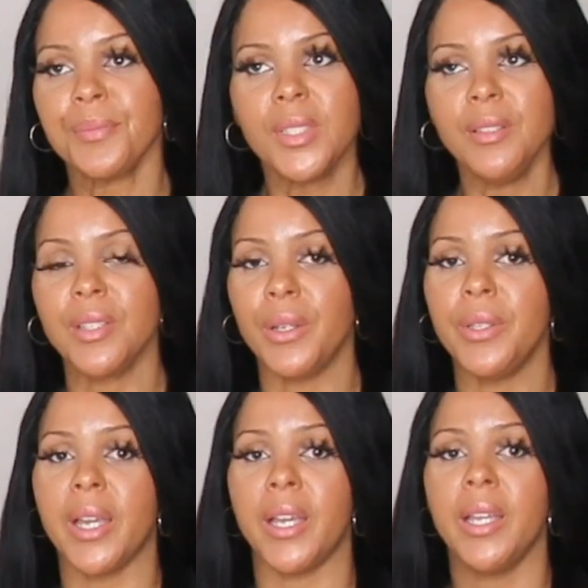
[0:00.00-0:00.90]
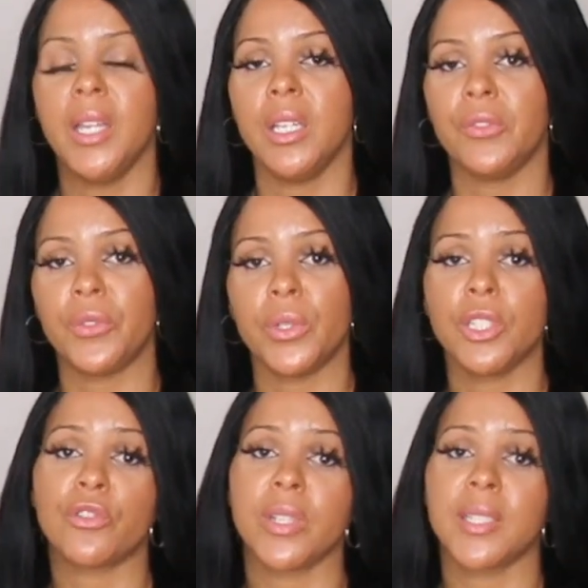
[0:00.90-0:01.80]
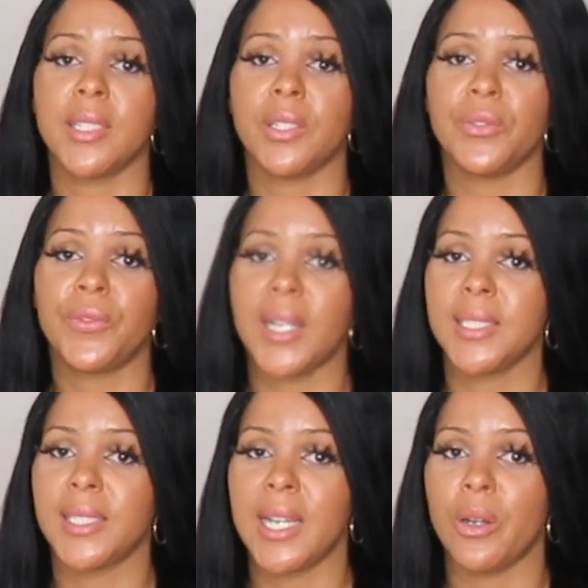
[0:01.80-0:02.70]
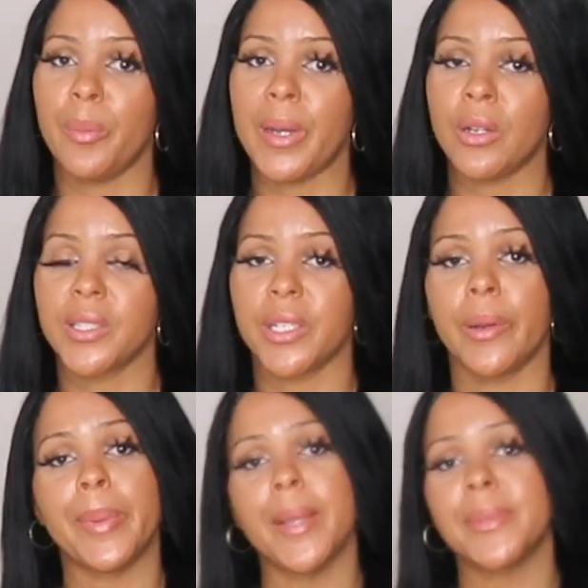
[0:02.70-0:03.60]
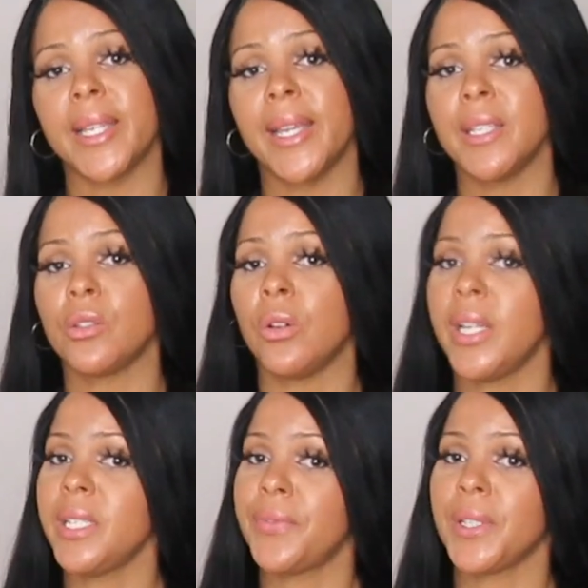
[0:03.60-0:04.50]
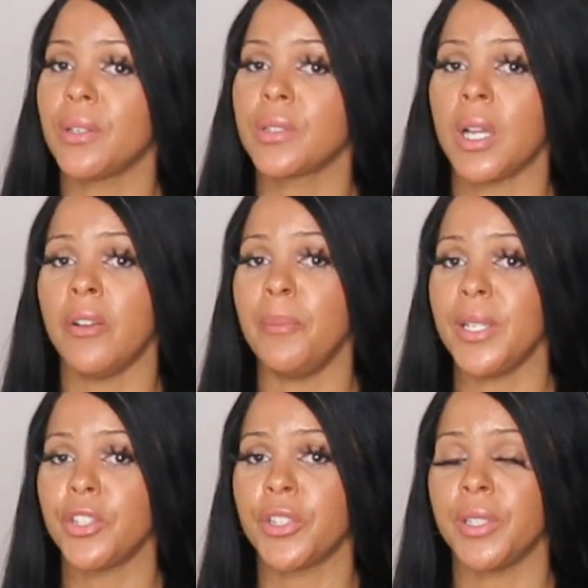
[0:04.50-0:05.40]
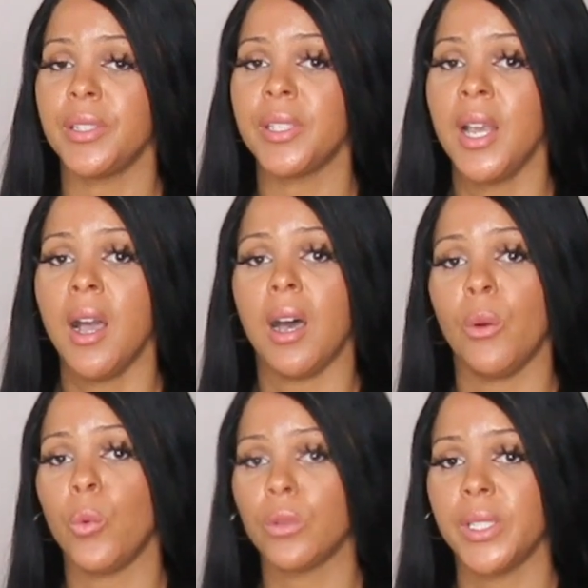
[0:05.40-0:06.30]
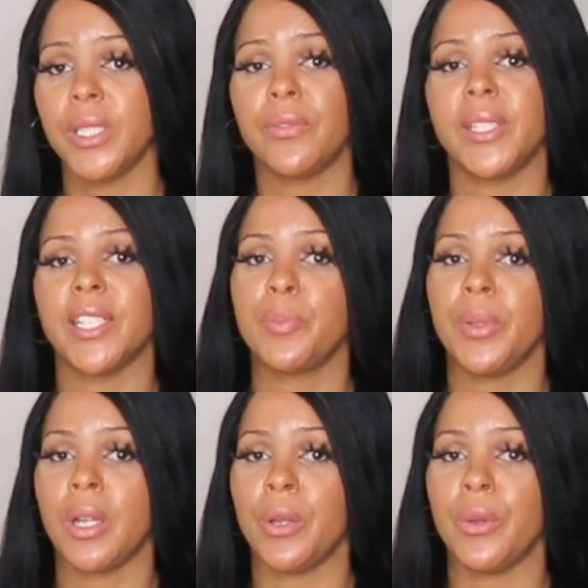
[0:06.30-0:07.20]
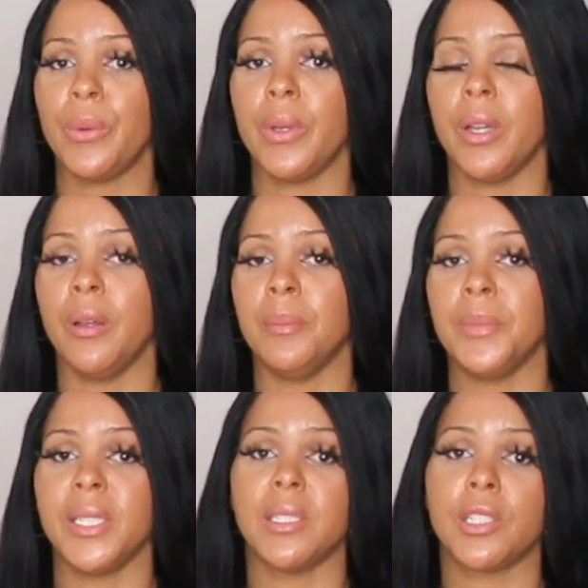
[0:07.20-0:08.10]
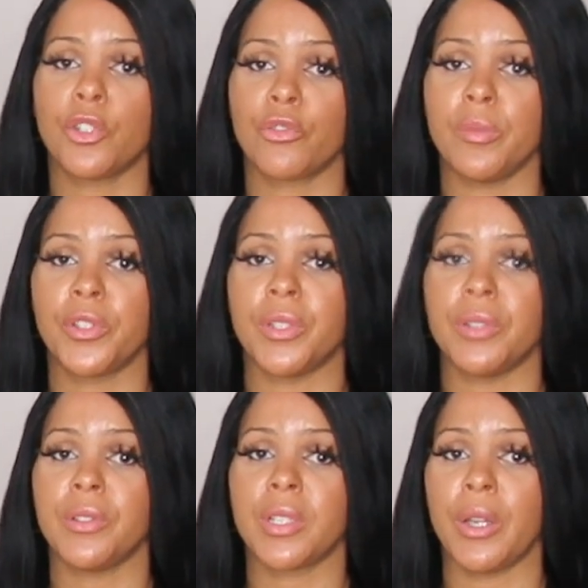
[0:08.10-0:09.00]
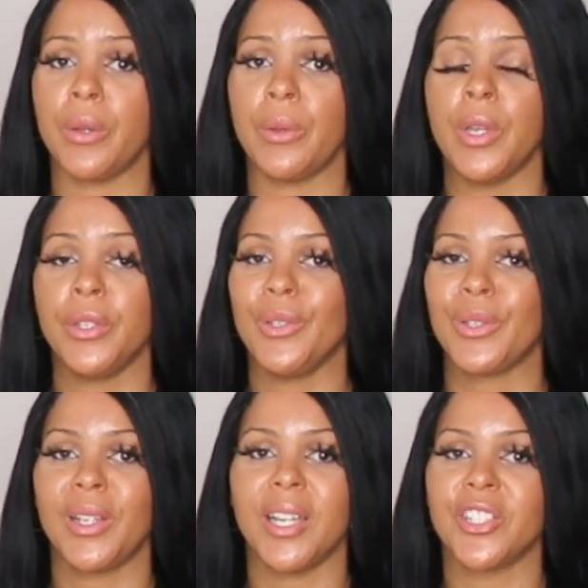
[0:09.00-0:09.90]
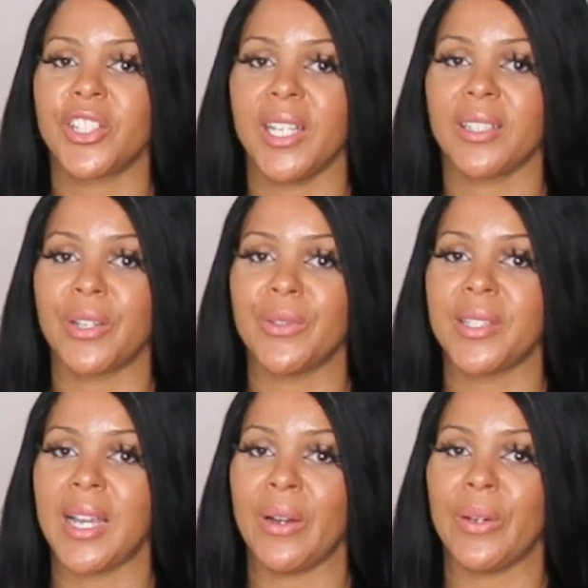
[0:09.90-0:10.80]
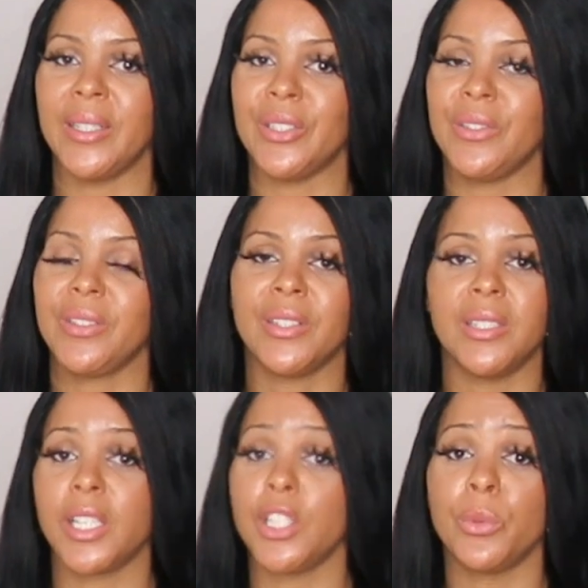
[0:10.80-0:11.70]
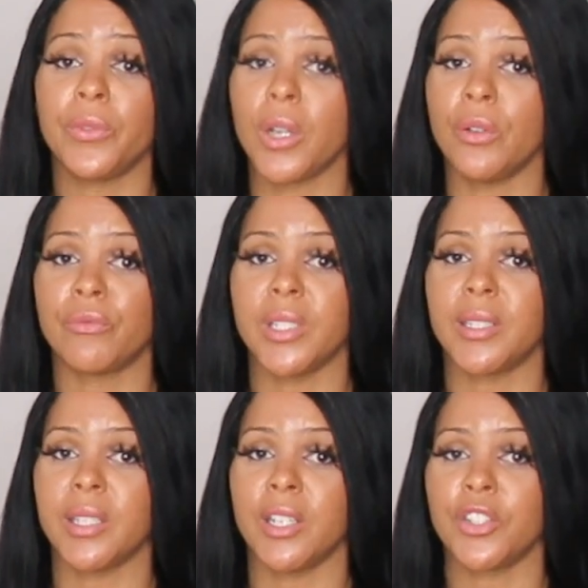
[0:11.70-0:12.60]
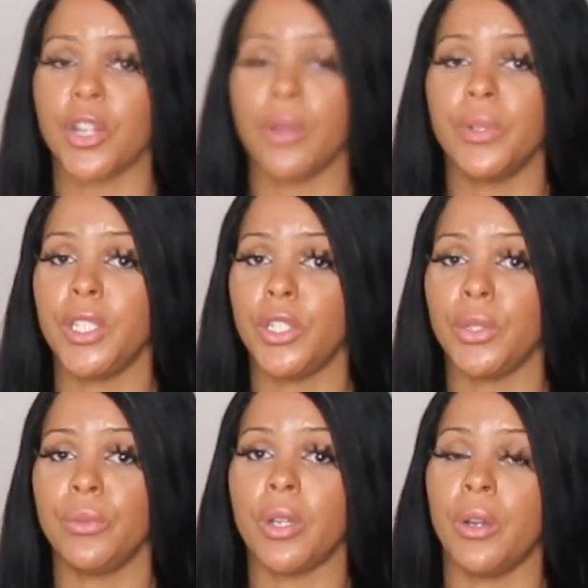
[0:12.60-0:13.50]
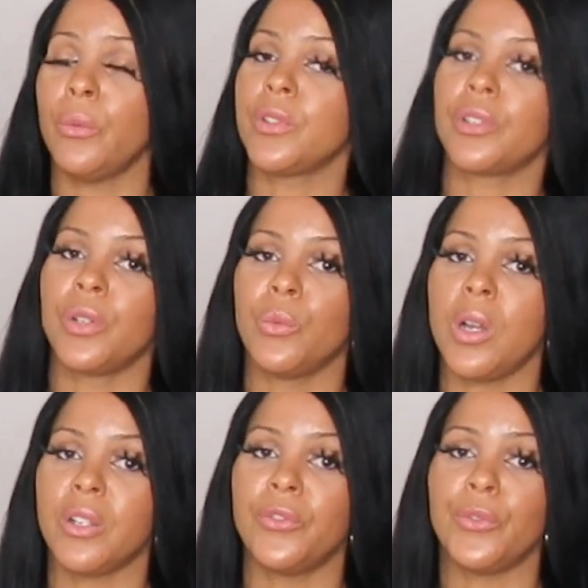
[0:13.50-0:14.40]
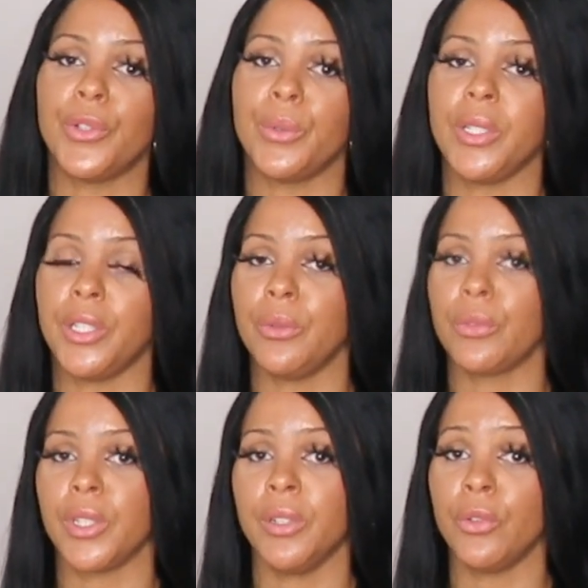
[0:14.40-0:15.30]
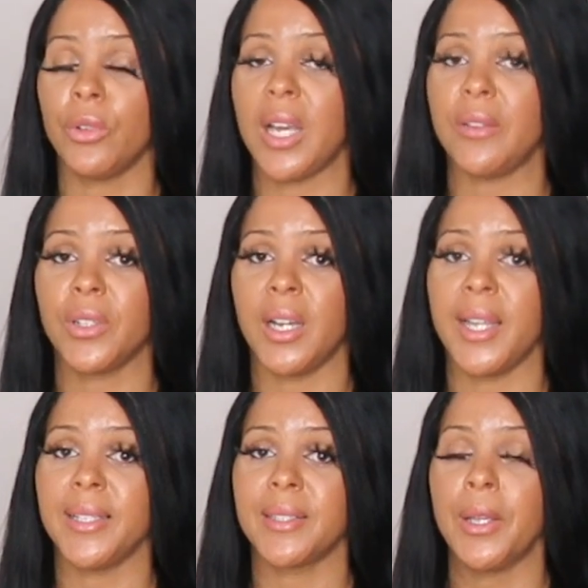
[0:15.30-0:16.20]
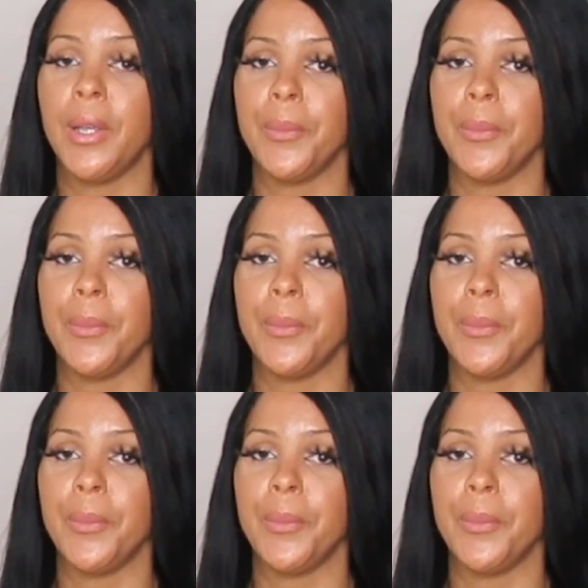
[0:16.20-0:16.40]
So yeah, if you're interested in finding out about serapeptase or anything else I've mentioned, I will leave links below in description, so you can go and check those out and continue with your own research. Only you know what's going to work for you in your life, guys.